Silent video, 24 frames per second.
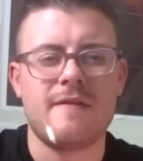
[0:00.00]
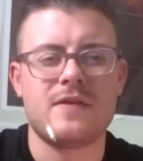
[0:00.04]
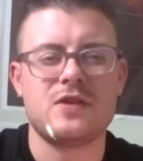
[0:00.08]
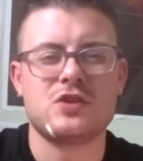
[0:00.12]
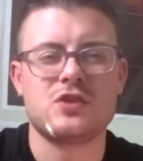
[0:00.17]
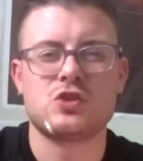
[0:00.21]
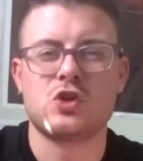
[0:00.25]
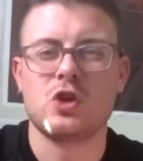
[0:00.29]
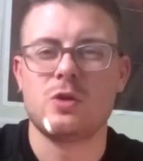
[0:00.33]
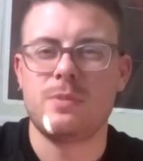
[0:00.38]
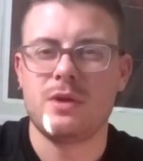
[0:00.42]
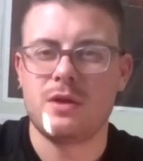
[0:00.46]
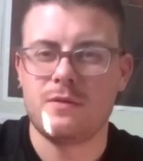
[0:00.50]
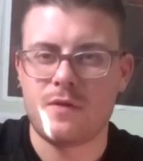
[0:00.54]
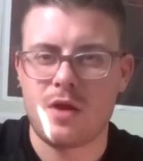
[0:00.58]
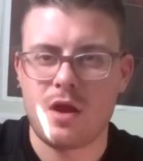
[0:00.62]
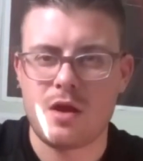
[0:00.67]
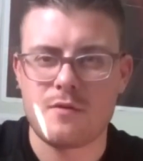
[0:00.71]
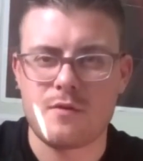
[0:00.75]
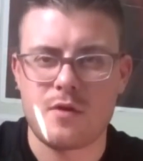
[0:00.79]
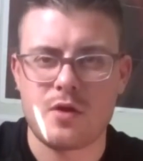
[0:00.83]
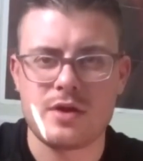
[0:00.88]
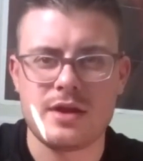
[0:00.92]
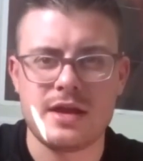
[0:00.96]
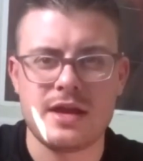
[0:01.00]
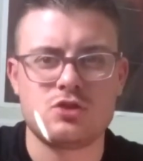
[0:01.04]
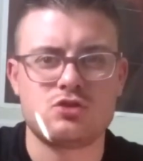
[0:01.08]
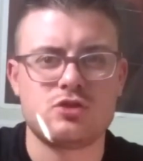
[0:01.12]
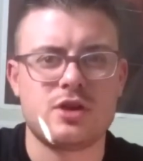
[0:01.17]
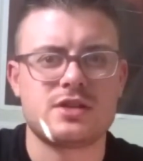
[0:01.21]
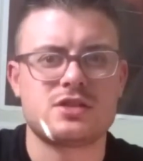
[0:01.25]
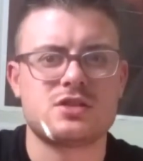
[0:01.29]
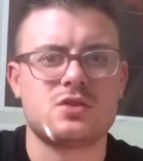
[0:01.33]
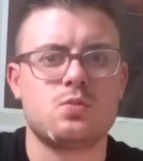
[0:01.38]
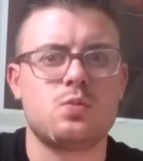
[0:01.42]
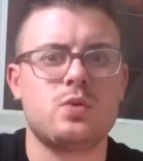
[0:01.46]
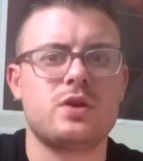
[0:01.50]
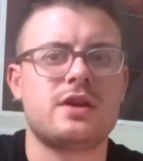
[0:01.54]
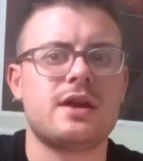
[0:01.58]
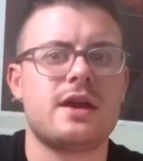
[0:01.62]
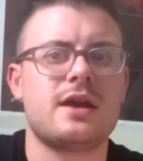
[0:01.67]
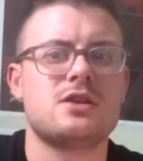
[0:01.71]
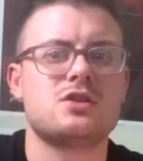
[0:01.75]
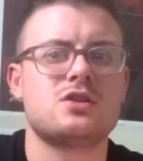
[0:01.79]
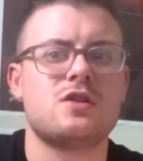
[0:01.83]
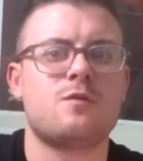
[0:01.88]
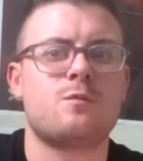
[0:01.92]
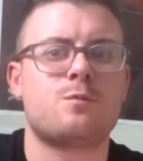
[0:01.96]
It's going to be a very, very interesting
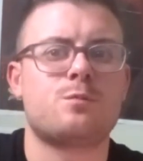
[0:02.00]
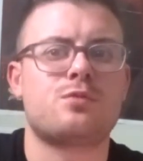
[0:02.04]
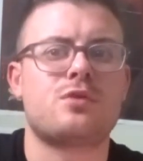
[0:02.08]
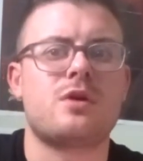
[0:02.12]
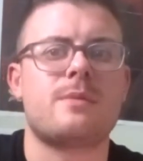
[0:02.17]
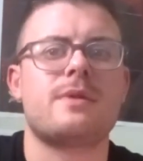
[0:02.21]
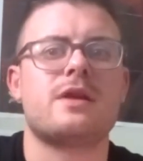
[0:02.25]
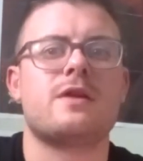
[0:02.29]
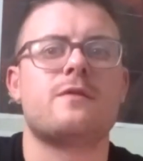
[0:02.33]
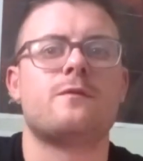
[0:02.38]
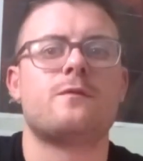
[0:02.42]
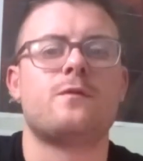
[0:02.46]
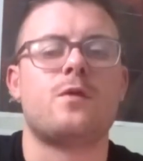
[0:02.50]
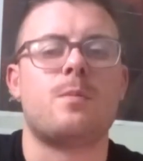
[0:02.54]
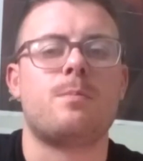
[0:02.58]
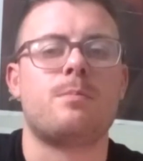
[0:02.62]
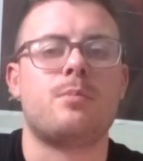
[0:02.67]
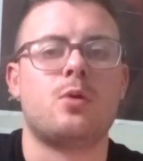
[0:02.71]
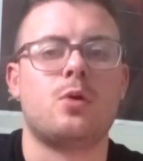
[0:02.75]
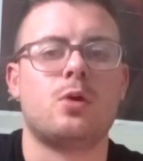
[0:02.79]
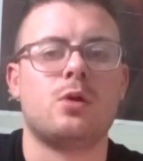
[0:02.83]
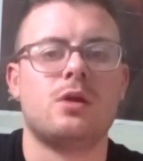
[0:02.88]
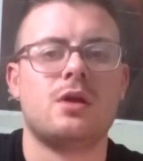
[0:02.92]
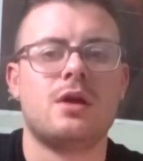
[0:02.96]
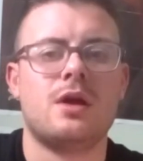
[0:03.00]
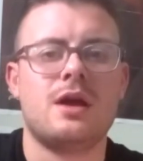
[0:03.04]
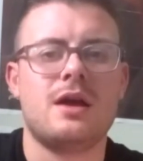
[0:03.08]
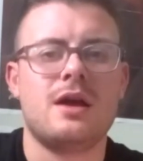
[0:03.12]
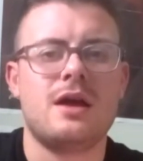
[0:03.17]
weekend of Premier League football.